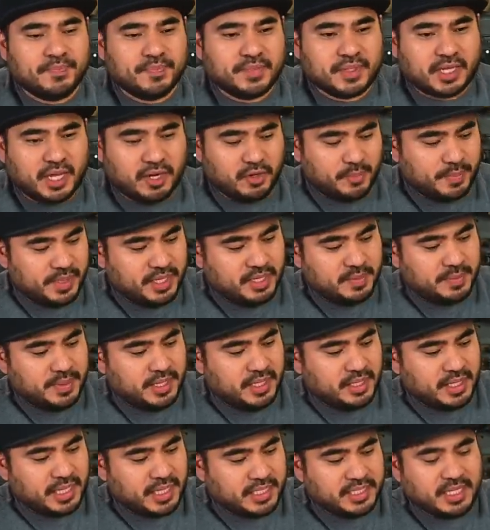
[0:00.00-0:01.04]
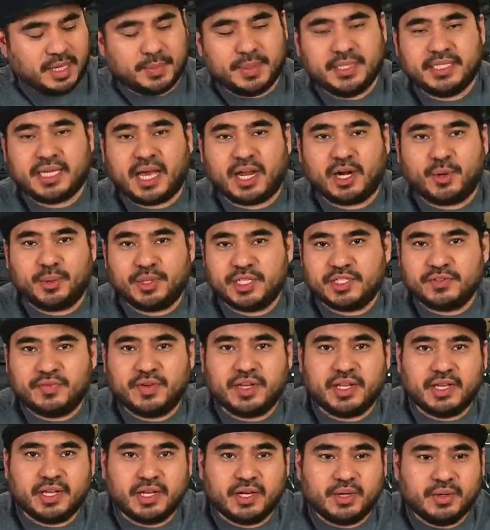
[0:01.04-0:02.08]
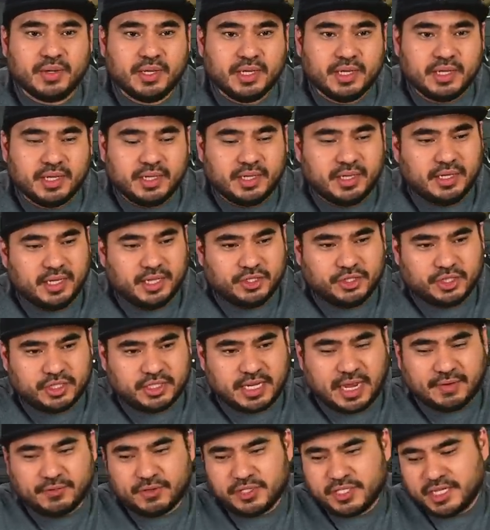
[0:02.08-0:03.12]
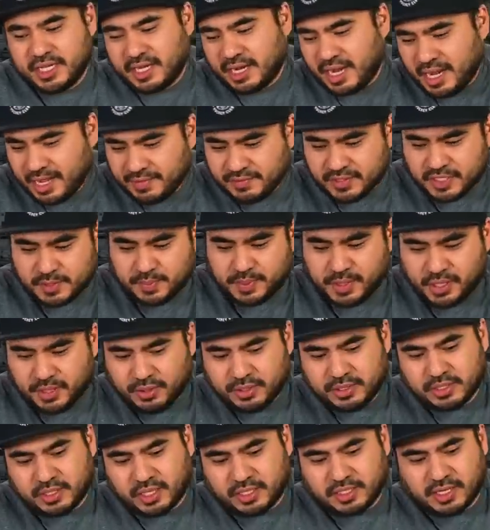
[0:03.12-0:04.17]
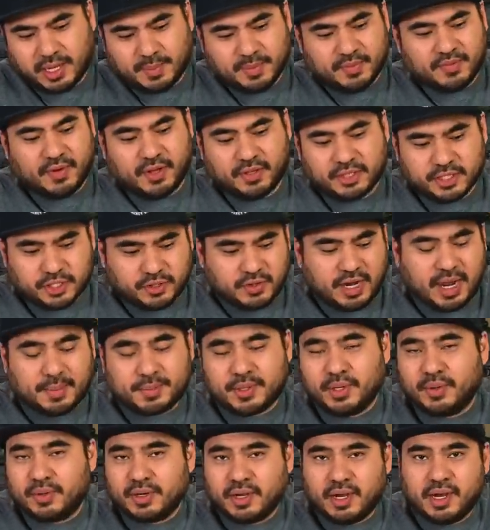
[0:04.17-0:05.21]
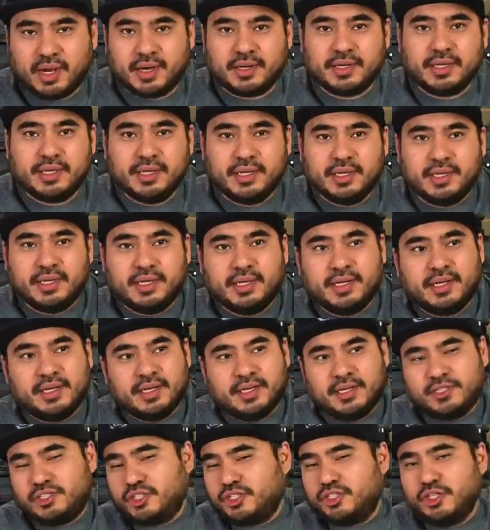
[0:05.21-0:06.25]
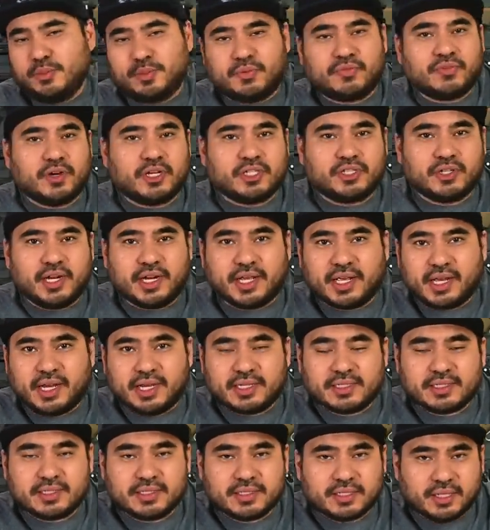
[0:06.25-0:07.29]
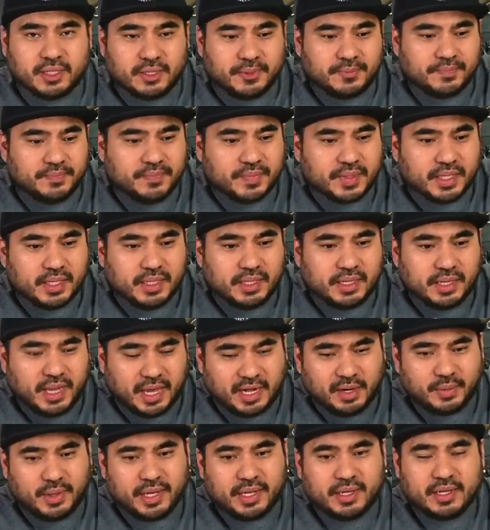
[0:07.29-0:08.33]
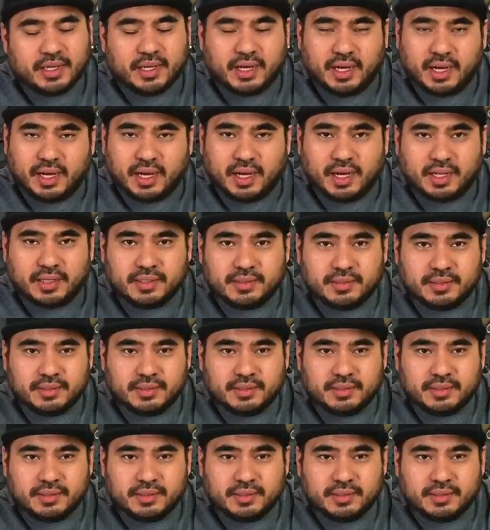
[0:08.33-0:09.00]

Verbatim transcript: I don't mean to be like a Debbie Downer with this video. It's just after seeing Ivan's post on top of all this crap going on, it's just super frustrating, guys. So anyway, uh,